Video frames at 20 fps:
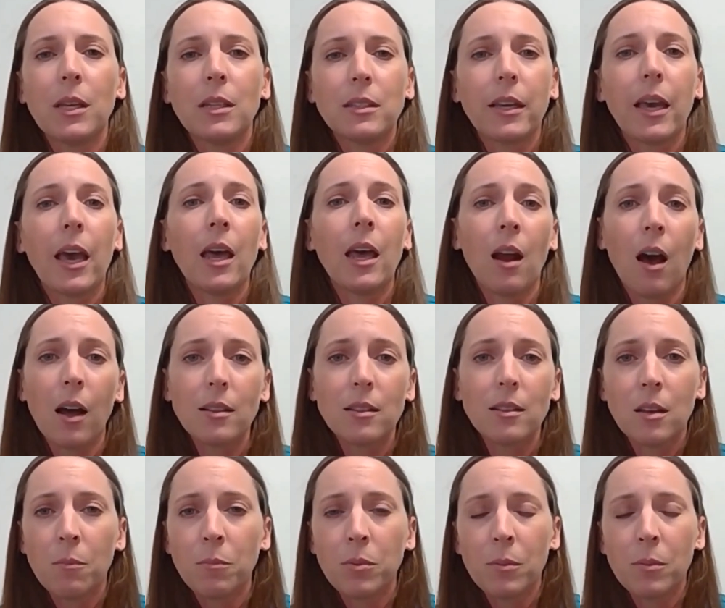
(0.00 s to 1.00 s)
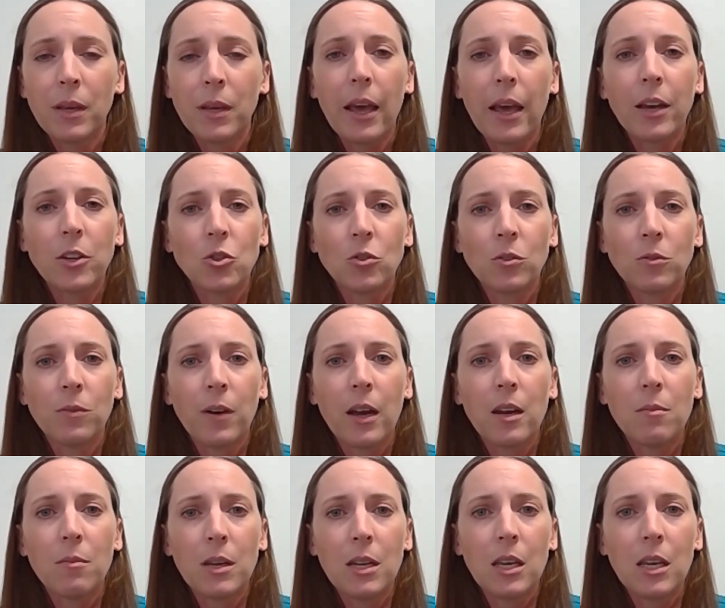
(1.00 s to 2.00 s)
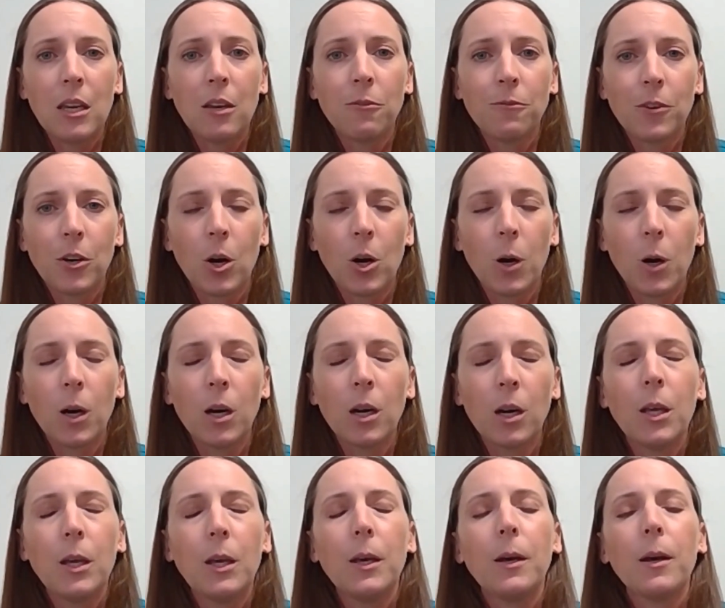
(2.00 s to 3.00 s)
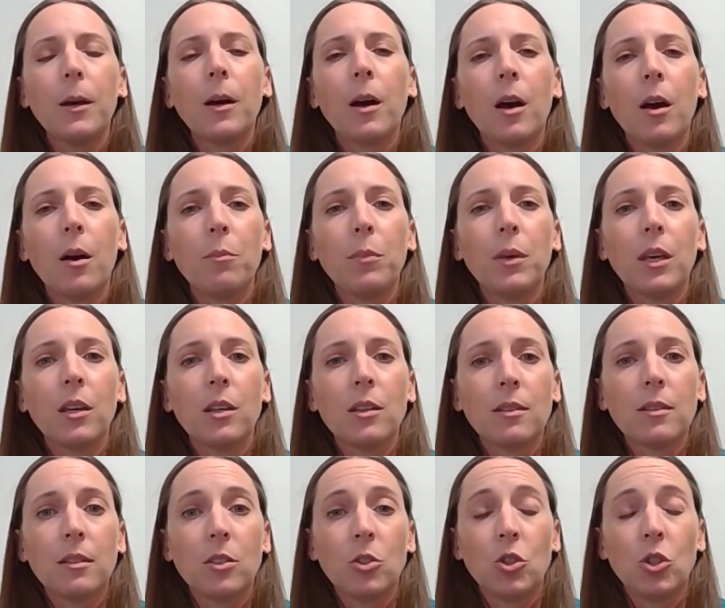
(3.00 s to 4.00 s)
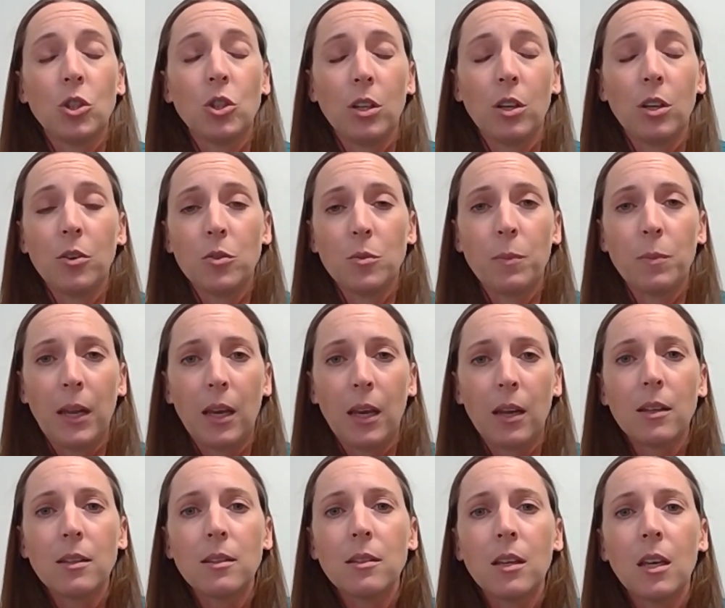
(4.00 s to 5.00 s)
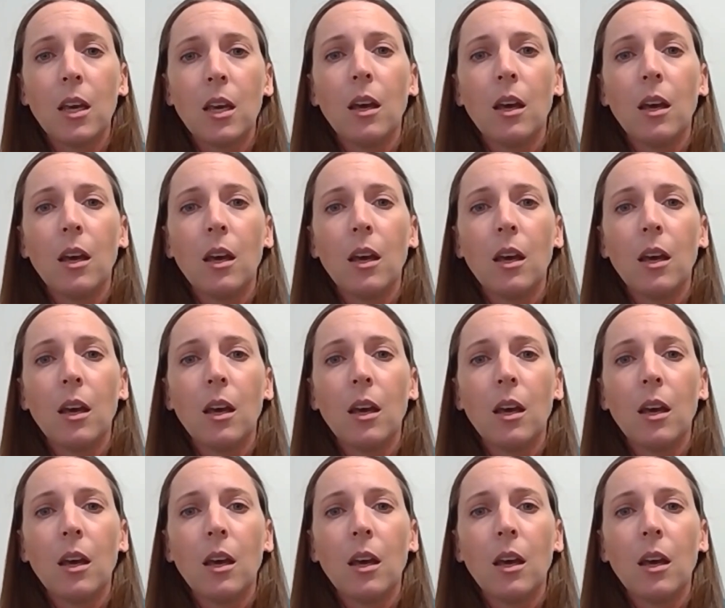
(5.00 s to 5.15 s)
cannot supplement extra vitamin E for her because she goes bananas.